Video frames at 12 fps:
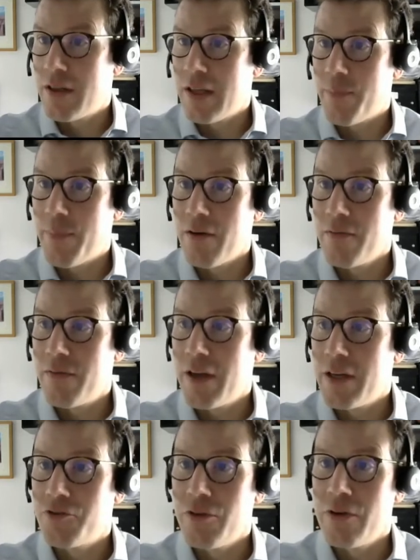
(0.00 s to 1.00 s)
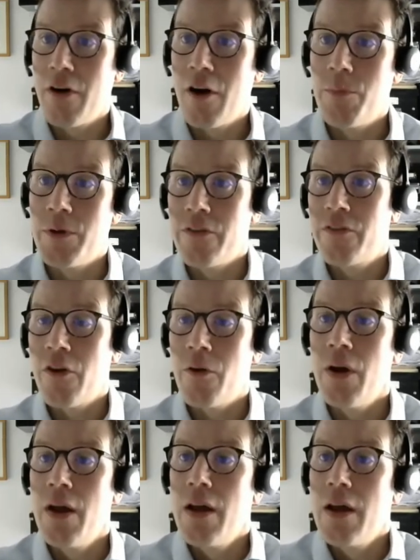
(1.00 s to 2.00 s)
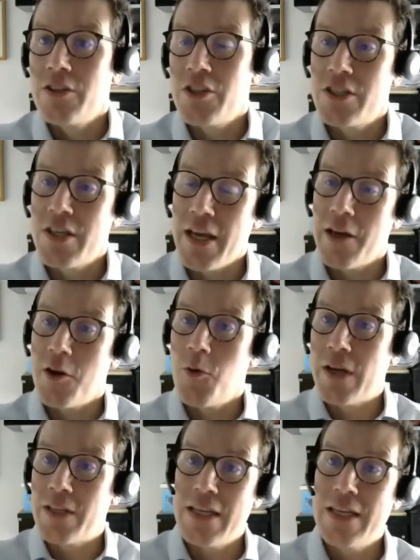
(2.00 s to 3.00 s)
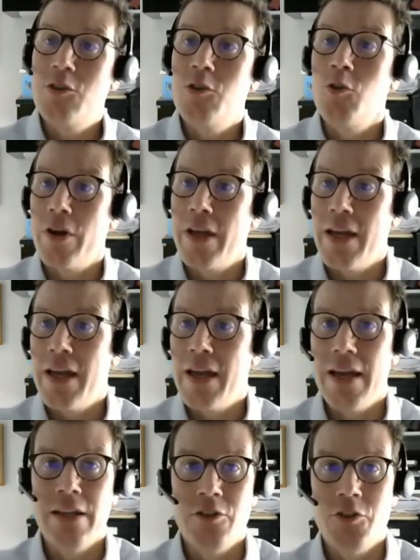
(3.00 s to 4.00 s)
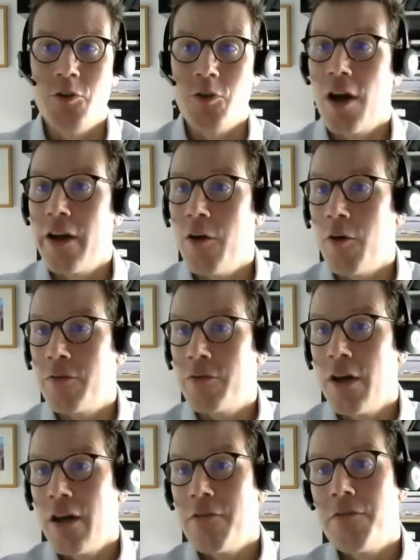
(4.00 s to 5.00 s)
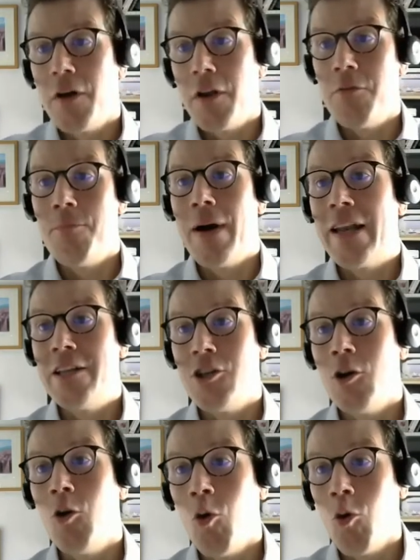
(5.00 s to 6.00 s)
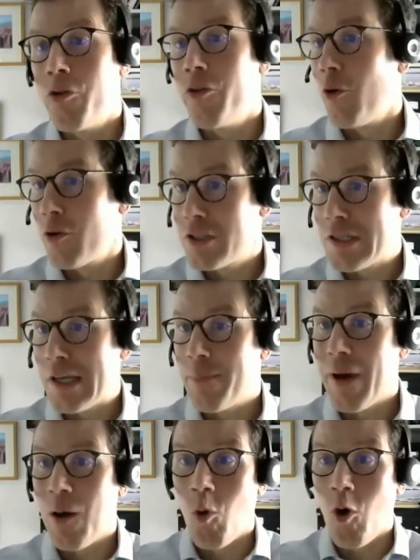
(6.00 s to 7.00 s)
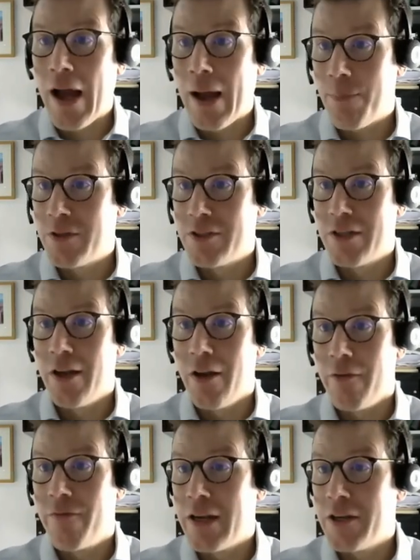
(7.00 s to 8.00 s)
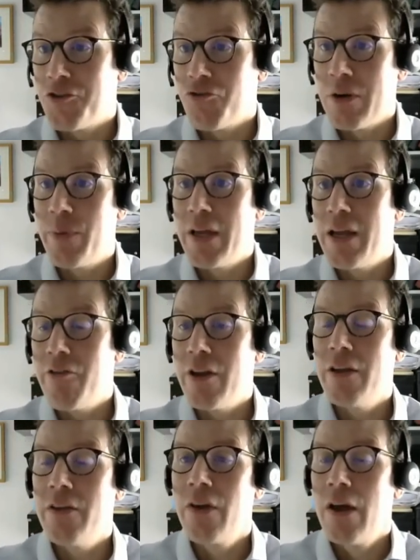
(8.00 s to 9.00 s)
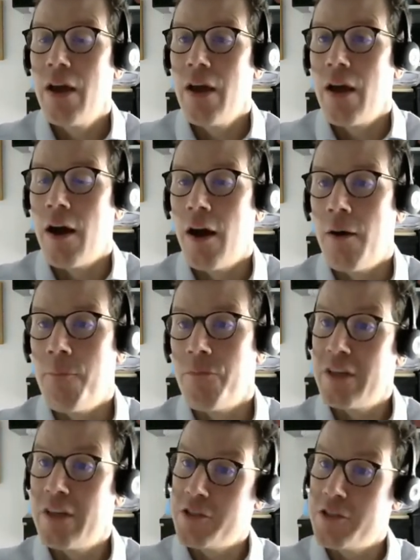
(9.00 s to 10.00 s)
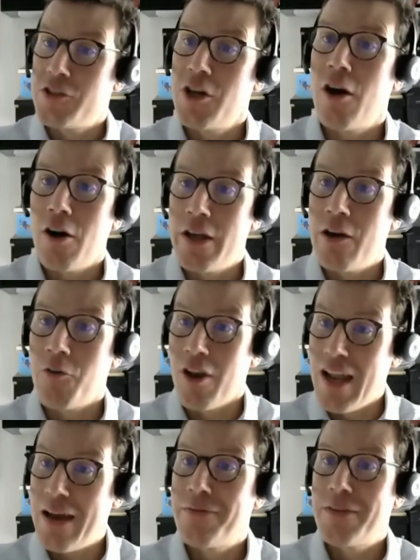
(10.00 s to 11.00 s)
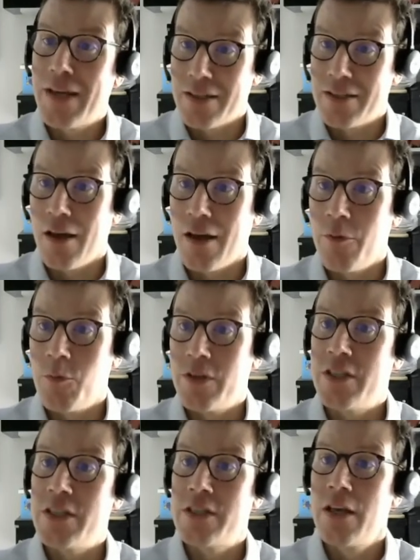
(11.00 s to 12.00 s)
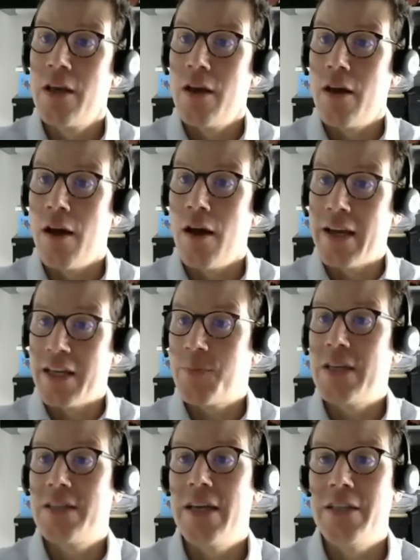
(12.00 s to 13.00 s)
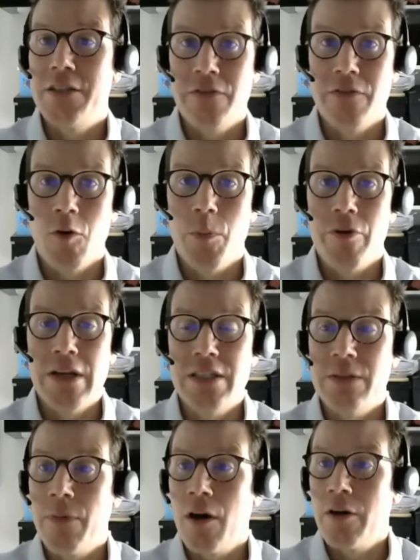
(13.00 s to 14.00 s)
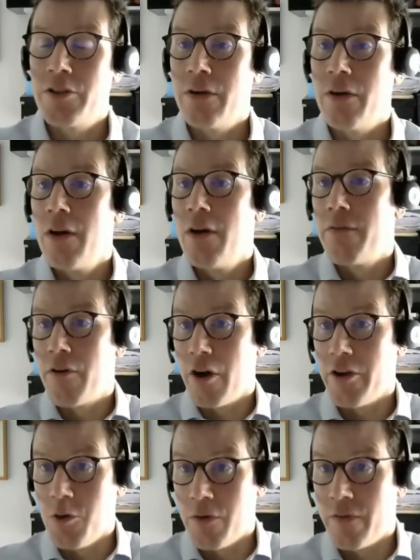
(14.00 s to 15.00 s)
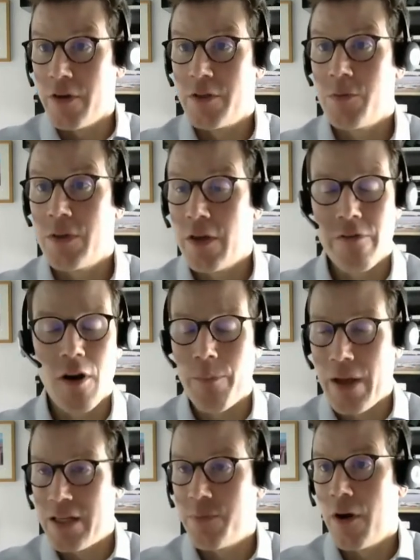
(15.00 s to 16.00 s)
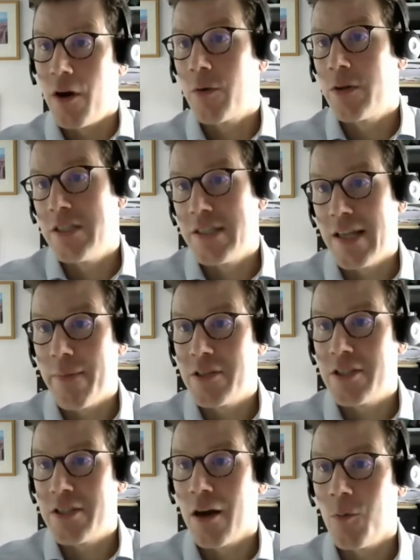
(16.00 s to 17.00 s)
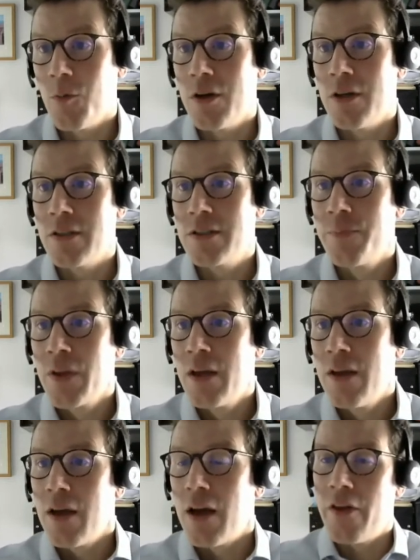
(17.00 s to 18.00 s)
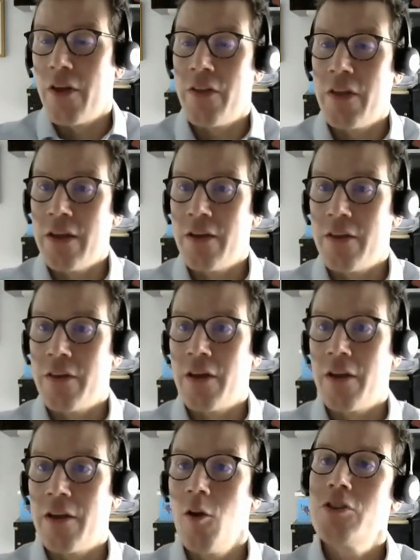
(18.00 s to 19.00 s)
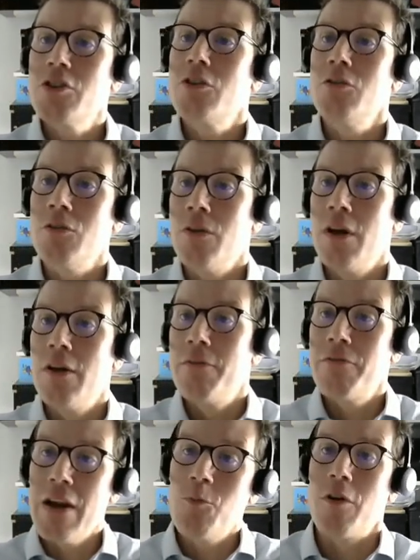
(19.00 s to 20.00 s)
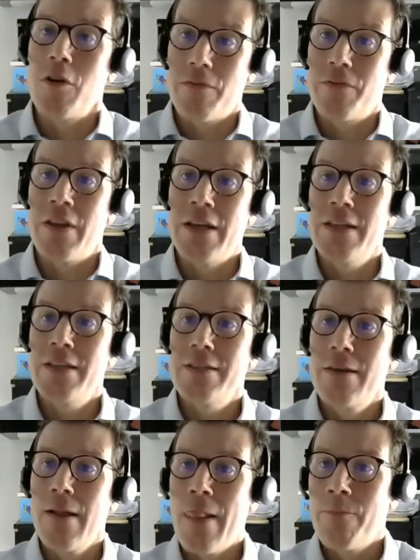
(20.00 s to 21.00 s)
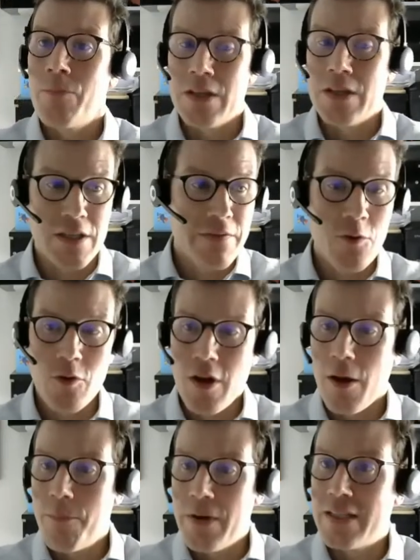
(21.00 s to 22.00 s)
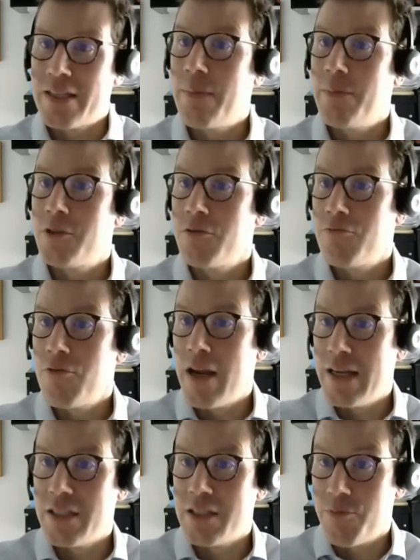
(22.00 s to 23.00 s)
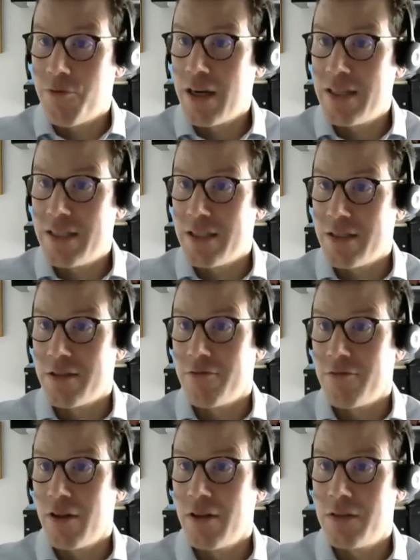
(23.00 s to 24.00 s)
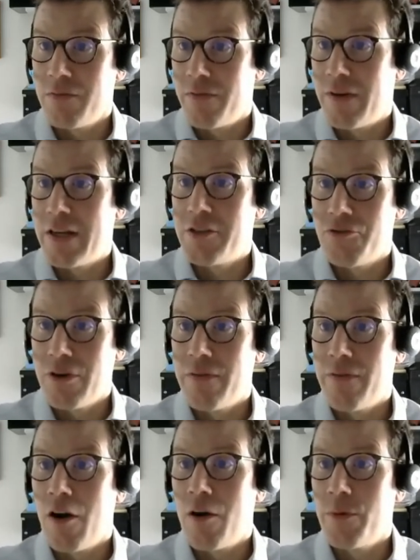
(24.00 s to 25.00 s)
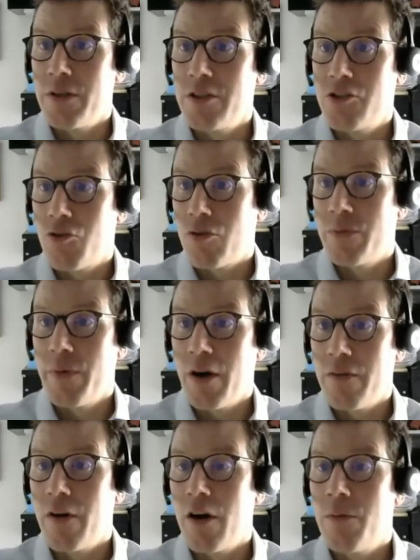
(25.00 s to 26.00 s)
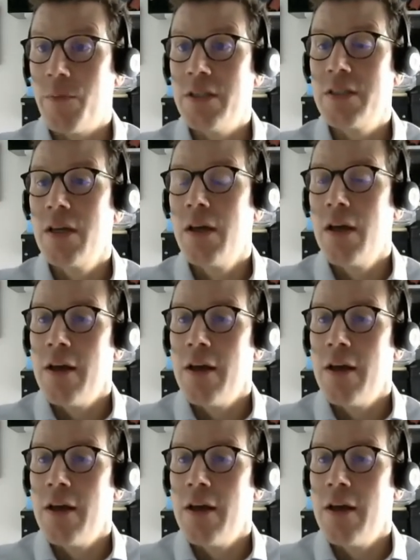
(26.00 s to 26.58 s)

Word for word: to think about an inflationary environment. So, just taking a quick detour here into kind of fund manager orthodoxy about what happens in an inflationary period. Um, this is the chart here on the left hand side, which is uh, expectations for operating margin for our universe, for our benchmark, which is the MSCI World. And, and the, the logical framework for this is that if your company is able to raise its prices as a result of an inflationary environment, a strong demand environment,